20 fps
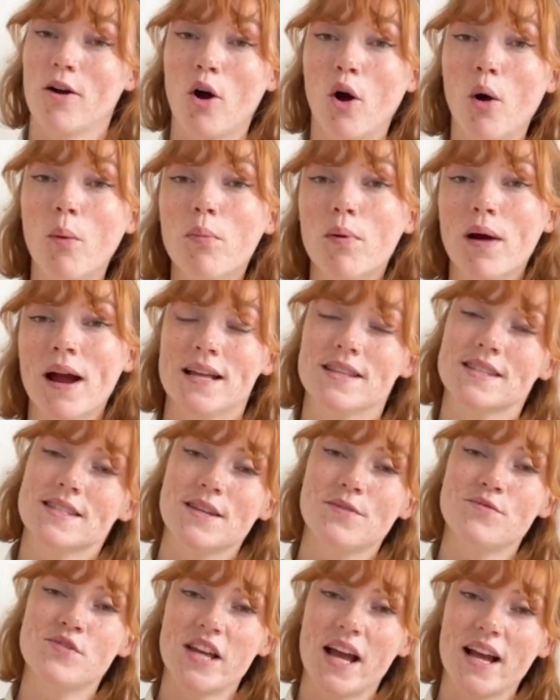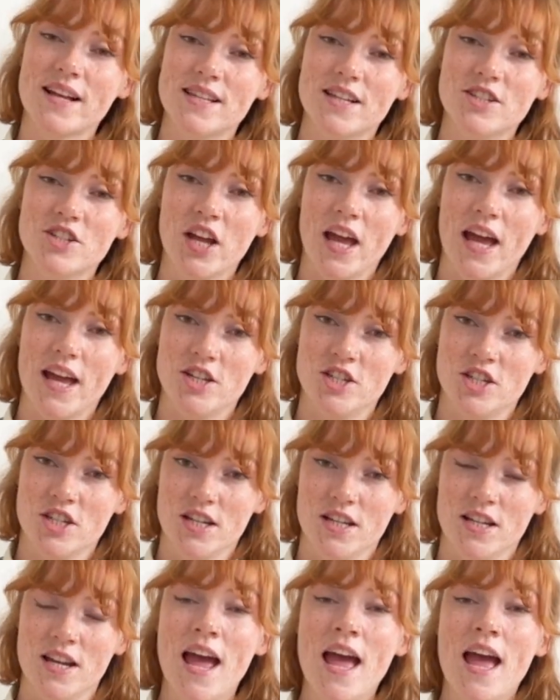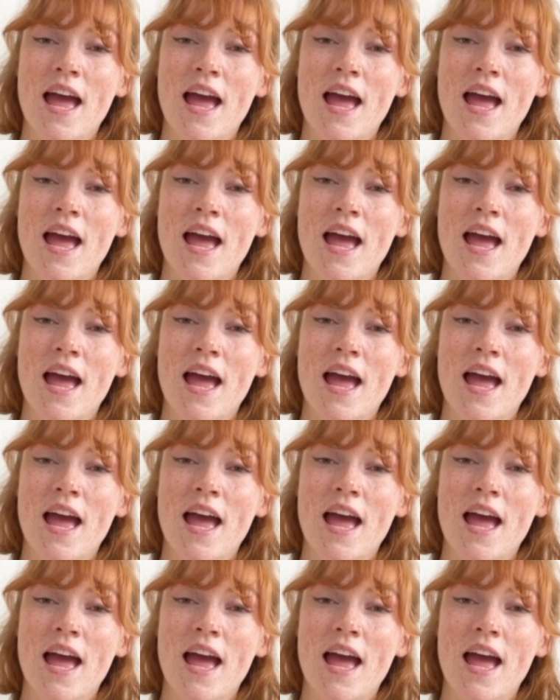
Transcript: comprehensive sex education